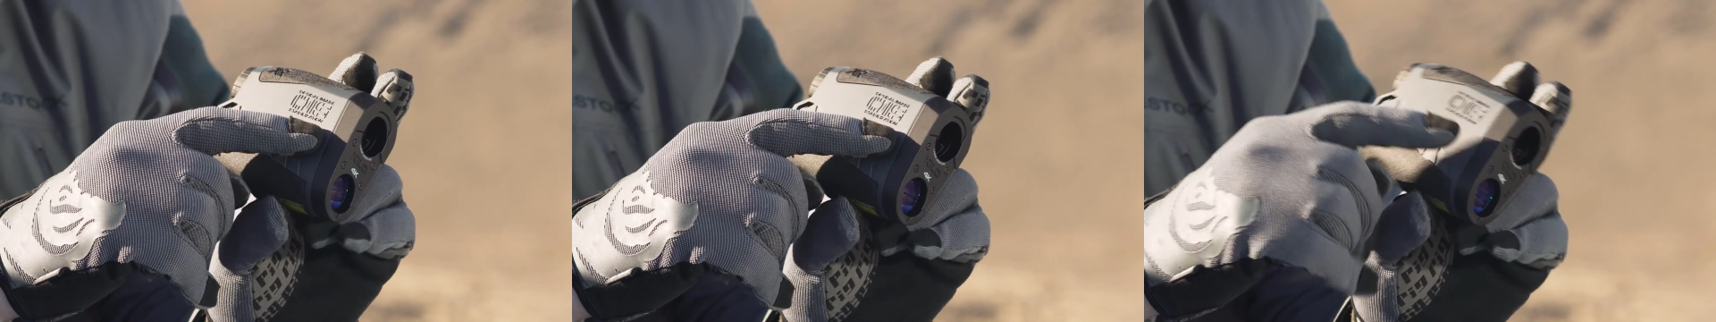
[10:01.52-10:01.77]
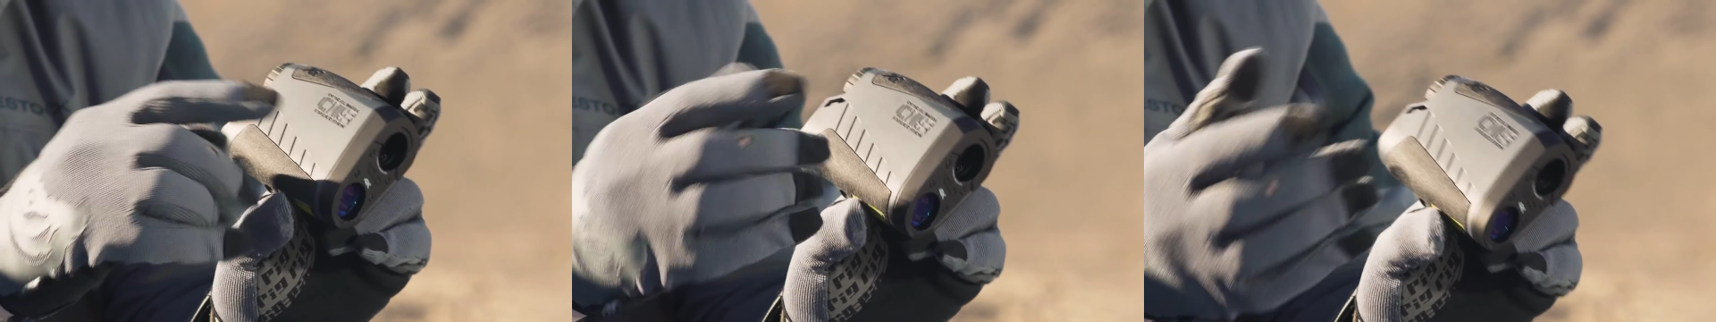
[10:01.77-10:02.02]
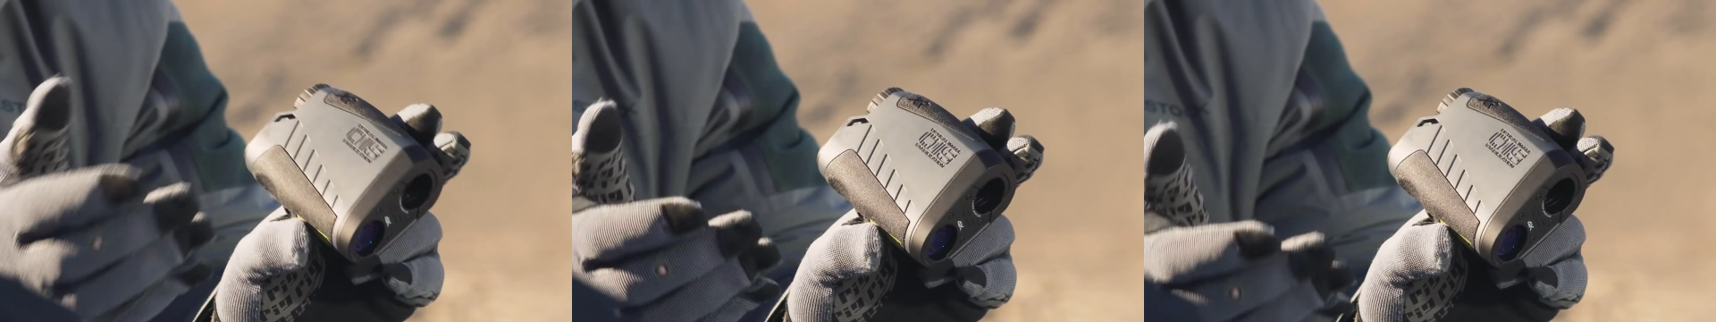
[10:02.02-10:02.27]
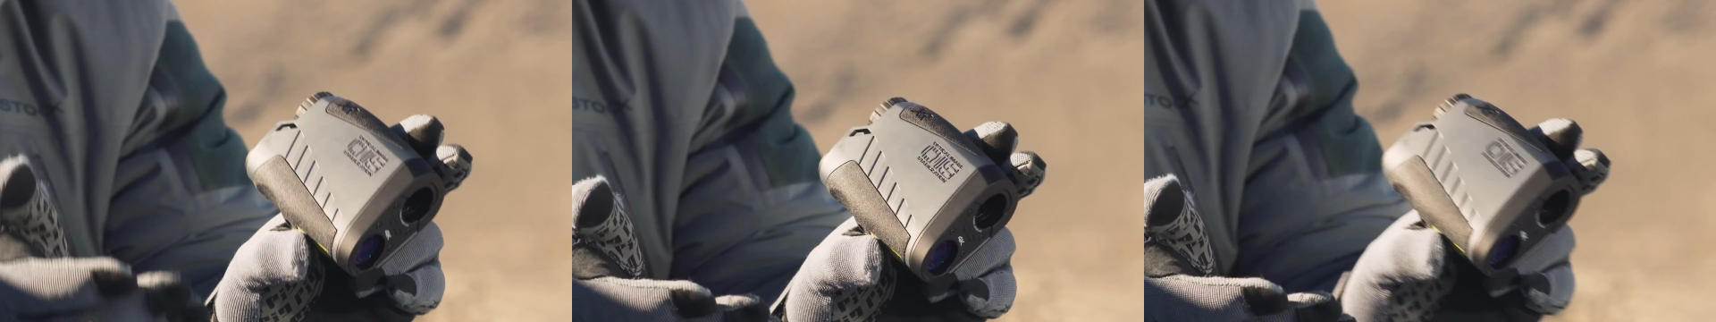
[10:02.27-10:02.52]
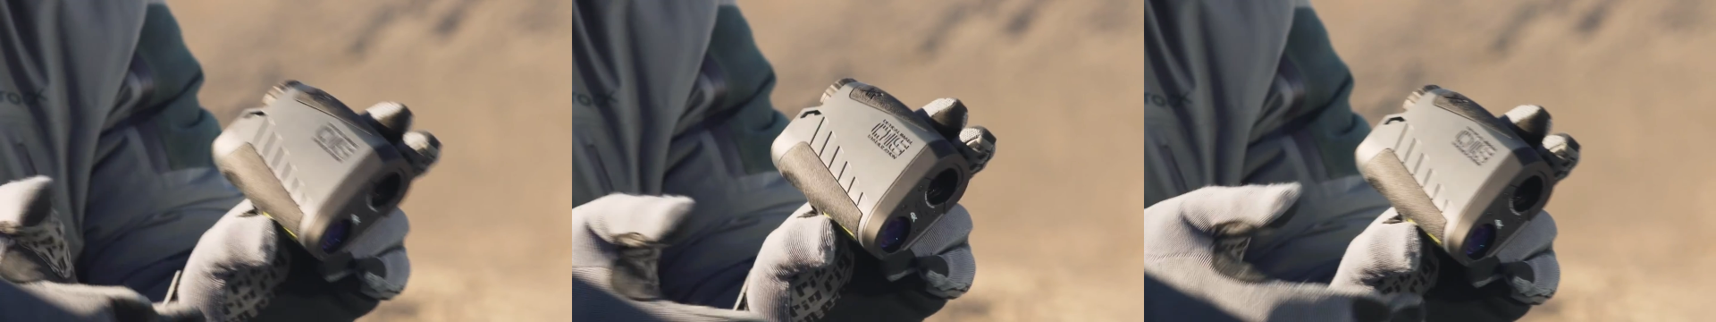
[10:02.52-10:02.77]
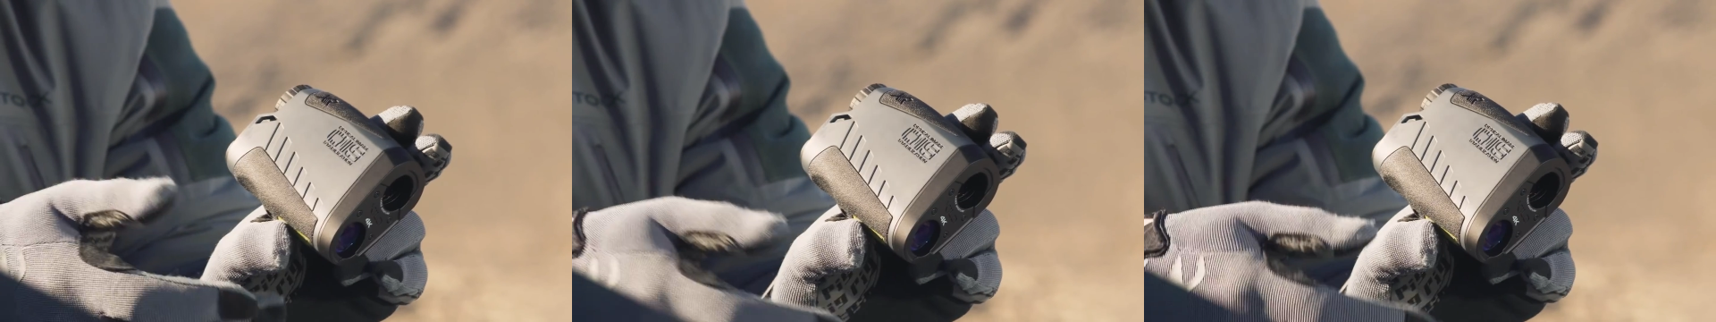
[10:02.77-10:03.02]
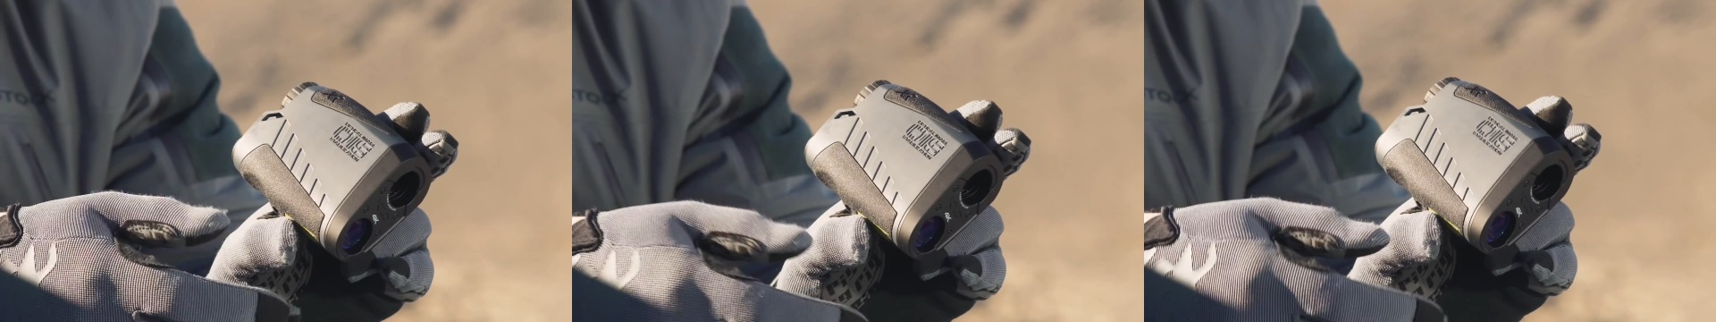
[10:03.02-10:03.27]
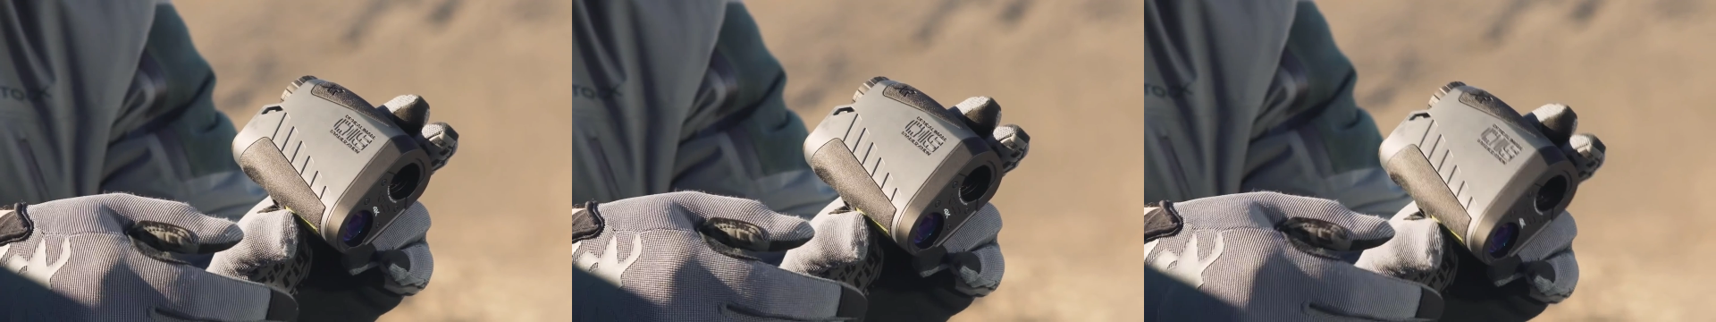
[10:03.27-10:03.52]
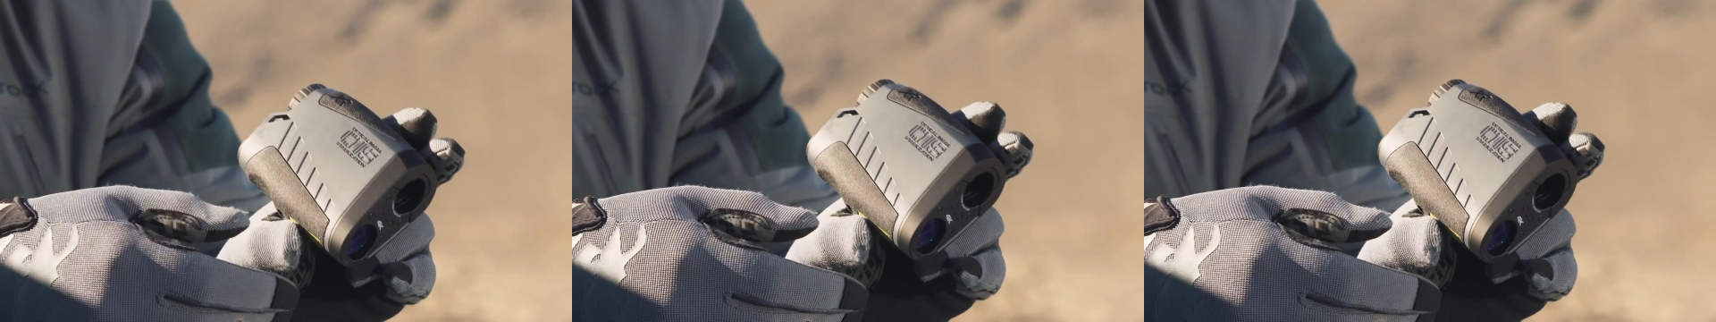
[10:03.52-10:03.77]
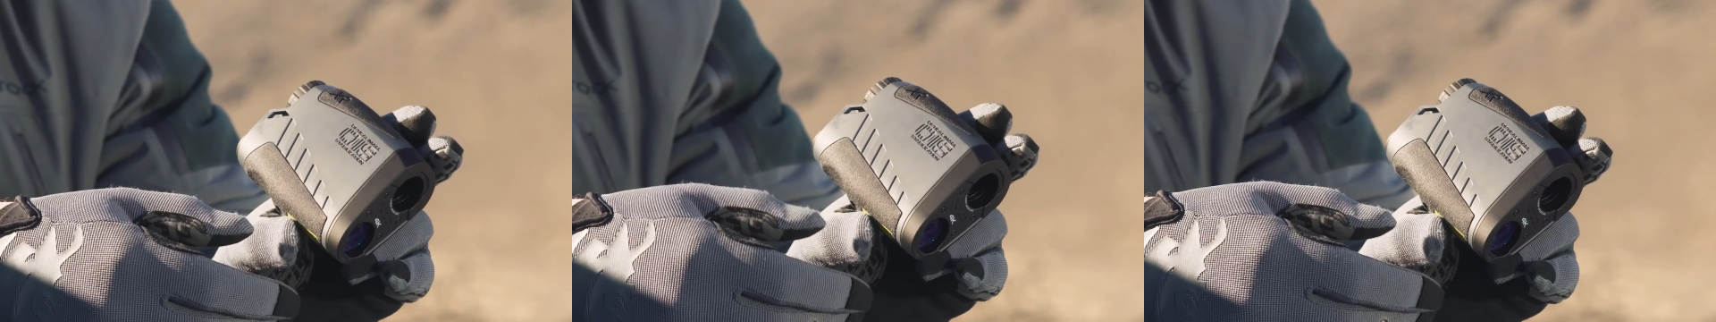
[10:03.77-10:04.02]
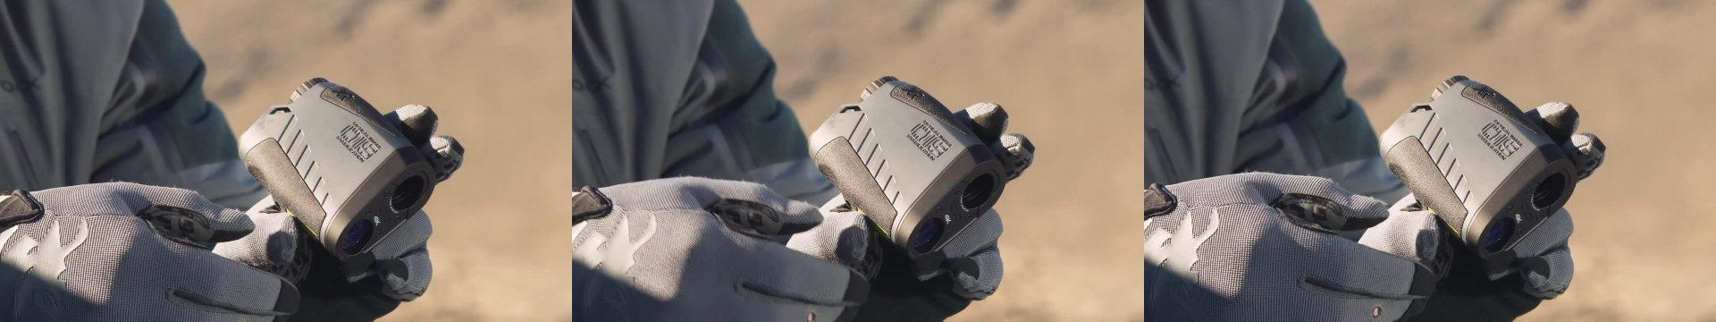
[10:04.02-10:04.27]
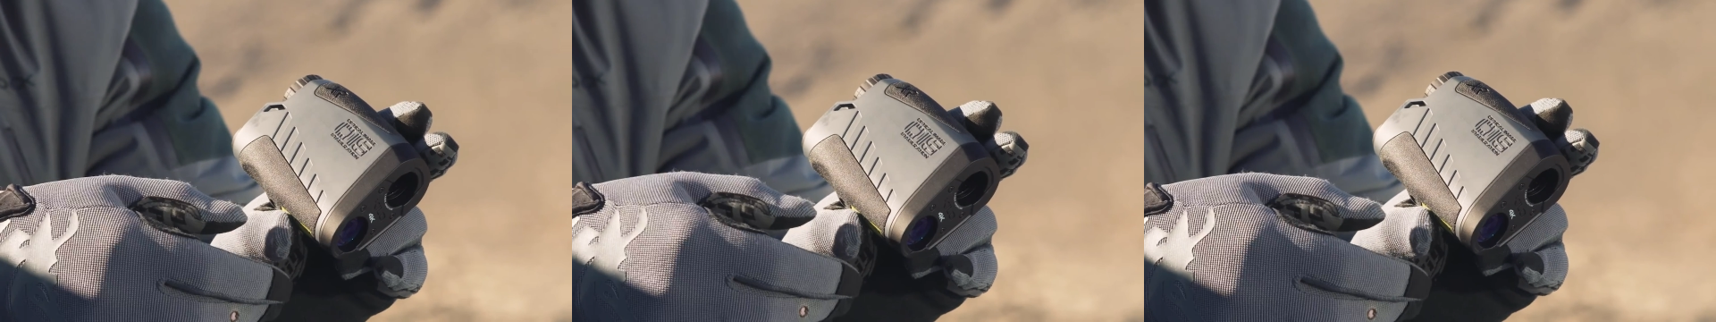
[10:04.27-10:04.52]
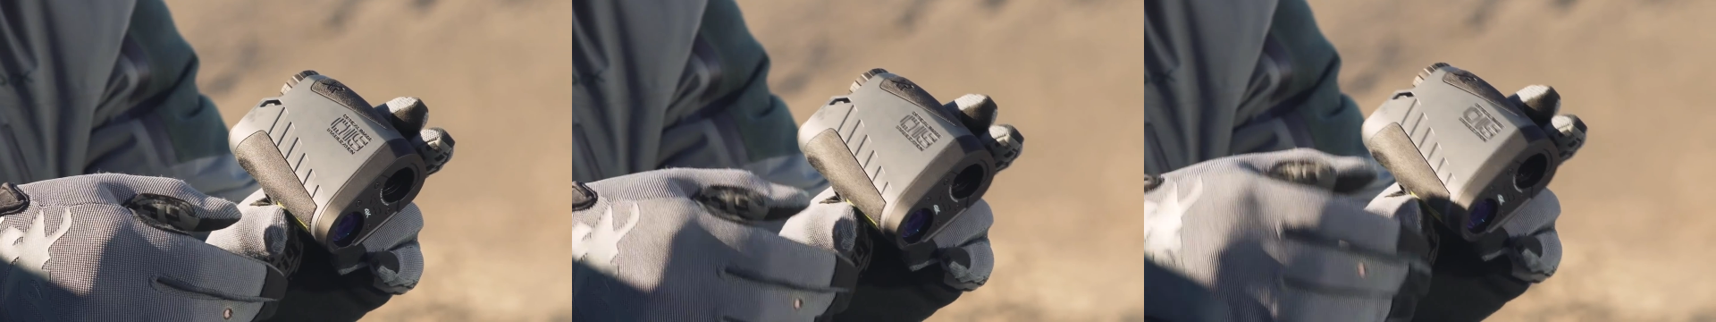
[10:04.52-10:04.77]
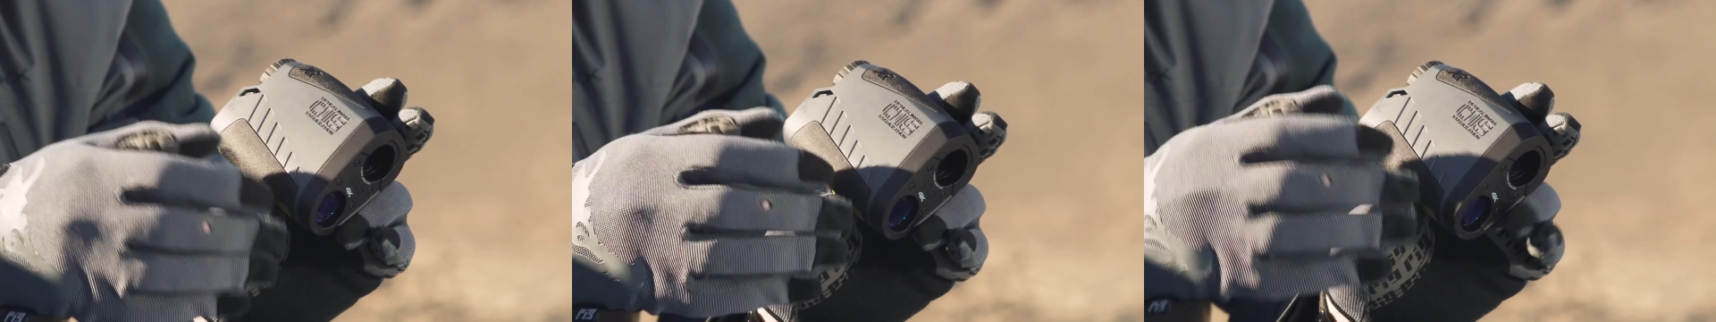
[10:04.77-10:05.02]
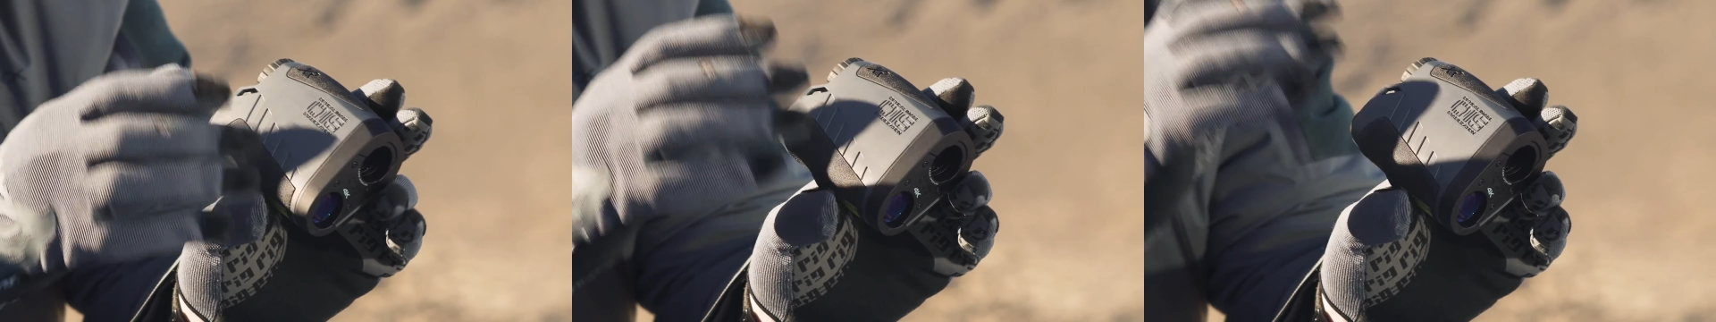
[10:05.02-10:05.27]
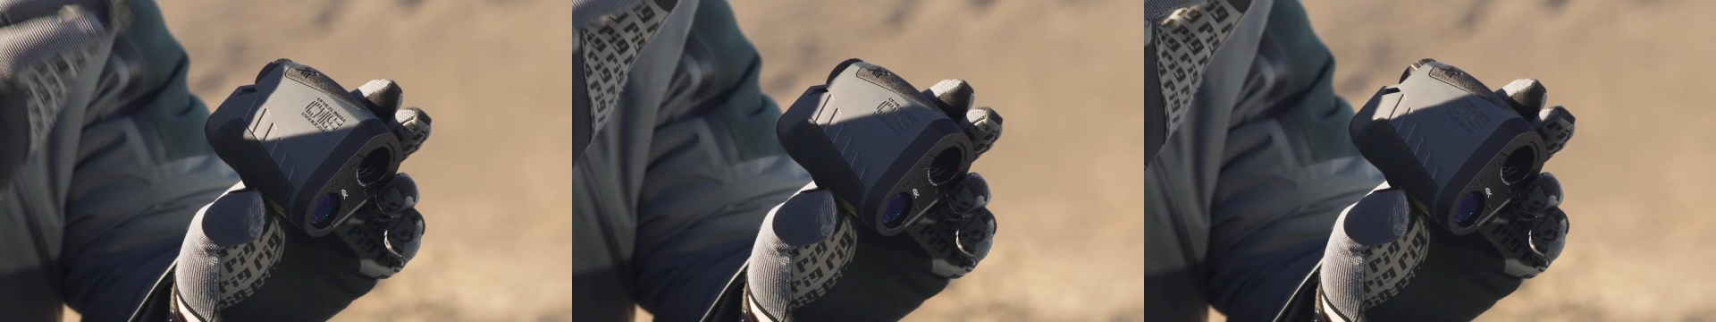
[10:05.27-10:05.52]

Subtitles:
(no speaker visible)